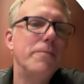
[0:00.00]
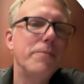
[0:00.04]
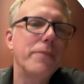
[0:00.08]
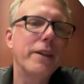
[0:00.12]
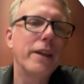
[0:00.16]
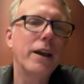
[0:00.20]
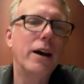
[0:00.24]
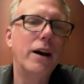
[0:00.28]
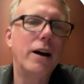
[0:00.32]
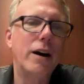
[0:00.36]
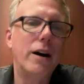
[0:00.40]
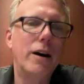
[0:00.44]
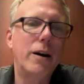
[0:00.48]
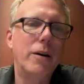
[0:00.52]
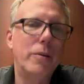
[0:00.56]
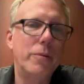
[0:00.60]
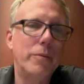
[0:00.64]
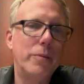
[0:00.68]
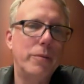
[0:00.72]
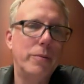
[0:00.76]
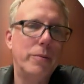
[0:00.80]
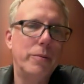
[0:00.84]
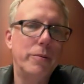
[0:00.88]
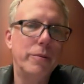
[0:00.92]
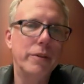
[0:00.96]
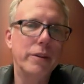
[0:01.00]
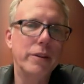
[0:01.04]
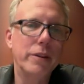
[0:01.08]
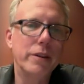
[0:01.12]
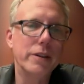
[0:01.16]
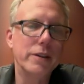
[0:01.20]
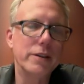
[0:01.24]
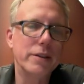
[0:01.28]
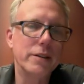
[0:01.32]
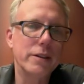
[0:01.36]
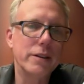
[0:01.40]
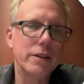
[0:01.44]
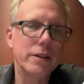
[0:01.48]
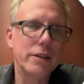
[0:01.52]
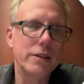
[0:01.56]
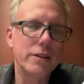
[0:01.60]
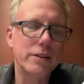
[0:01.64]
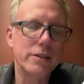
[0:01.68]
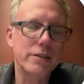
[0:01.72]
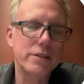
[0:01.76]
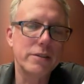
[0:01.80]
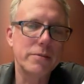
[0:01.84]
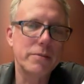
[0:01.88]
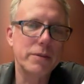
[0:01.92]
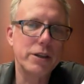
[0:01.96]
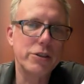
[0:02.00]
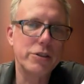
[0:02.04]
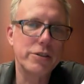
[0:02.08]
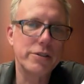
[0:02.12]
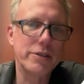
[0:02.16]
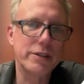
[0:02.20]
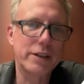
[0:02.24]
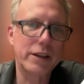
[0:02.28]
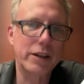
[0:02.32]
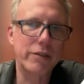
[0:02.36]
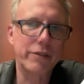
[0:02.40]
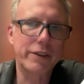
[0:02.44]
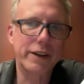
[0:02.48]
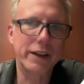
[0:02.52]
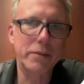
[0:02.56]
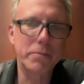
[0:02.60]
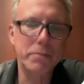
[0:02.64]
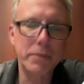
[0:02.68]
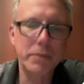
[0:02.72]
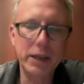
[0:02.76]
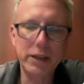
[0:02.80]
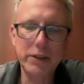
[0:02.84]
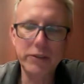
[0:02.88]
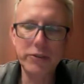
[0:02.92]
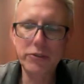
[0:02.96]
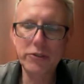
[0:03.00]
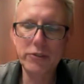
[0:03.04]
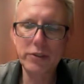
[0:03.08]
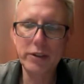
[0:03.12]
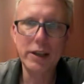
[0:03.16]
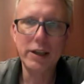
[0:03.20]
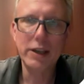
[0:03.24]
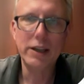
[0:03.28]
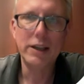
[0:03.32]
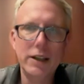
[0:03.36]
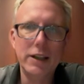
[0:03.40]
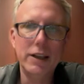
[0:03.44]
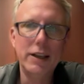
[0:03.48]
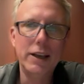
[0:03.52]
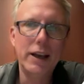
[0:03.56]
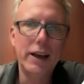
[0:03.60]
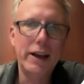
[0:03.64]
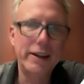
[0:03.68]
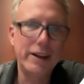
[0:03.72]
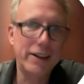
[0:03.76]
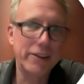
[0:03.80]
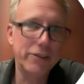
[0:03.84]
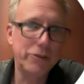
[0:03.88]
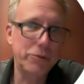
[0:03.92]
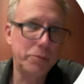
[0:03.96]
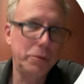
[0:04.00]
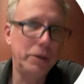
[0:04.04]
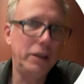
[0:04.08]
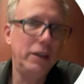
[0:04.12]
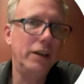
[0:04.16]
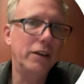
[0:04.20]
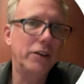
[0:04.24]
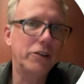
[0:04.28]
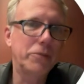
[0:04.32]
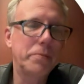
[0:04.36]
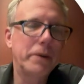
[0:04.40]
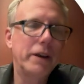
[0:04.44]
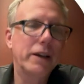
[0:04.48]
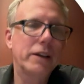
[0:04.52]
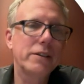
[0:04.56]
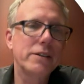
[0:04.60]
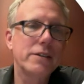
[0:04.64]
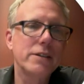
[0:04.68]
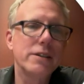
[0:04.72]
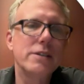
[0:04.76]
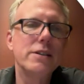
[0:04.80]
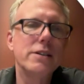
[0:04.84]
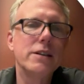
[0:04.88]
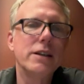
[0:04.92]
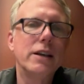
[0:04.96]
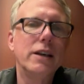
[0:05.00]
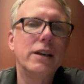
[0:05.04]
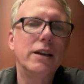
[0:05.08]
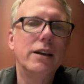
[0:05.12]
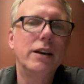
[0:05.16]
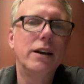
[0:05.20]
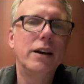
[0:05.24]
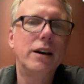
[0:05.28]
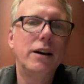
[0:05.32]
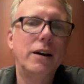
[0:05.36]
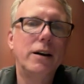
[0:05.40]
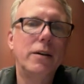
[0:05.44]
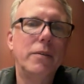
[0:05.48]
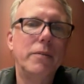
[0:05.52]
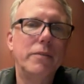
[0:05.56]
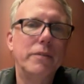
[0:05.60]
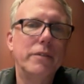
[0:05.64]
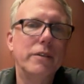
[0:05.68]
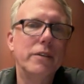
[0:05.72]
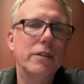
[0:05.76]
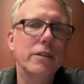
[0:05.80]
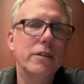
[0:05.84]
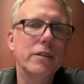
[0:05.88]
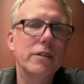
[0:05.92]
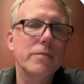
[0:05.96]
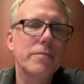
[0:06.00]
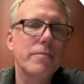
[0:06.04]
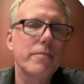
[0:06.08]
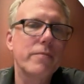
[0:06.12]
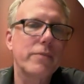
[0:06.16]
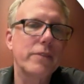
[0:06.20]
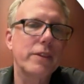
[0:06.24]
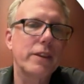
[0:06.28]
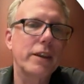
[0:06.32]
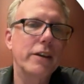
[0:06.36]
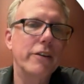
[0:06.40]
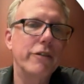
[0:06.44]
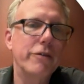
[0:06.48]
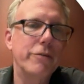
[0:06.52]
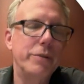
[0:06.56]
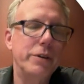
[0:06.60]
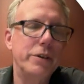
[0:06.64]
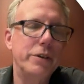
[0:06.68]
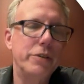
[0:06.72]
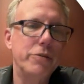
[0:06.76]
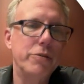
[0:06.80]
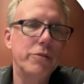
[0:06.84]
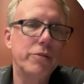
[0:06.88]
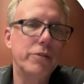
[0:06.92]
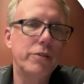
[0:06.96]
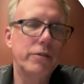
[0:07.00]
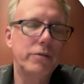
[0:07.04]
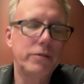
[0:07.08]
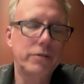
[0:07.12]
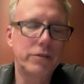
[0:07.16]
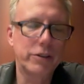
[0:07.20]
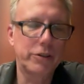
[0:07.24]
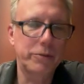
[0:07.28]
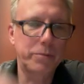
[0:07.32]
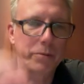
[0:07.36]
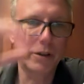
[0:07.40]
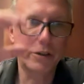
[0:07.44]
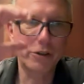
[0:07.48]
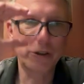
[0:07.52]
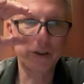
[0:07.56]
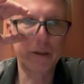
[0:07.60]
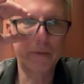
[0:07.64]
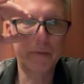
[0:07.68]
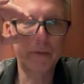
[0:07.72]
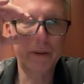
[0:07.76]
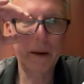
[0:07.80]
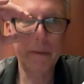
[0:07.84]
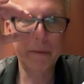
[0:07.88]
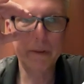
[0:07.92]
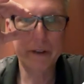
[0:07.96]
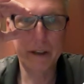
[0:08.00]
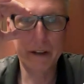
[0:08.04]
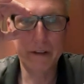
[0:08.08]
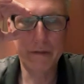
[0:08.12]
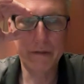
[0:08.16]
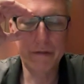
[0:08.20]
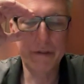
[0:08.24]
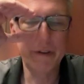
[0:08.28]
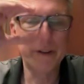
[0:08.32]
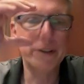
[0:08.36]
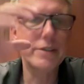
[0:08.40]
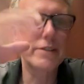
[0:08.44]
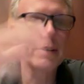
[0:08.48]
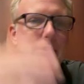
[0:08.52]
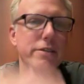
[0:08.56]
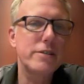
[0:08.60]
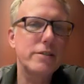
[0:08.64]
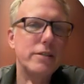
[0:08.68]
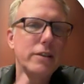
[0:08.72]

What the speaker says: the simulations kind of get mixed. And as we expected, if we do cosmological parameter inference,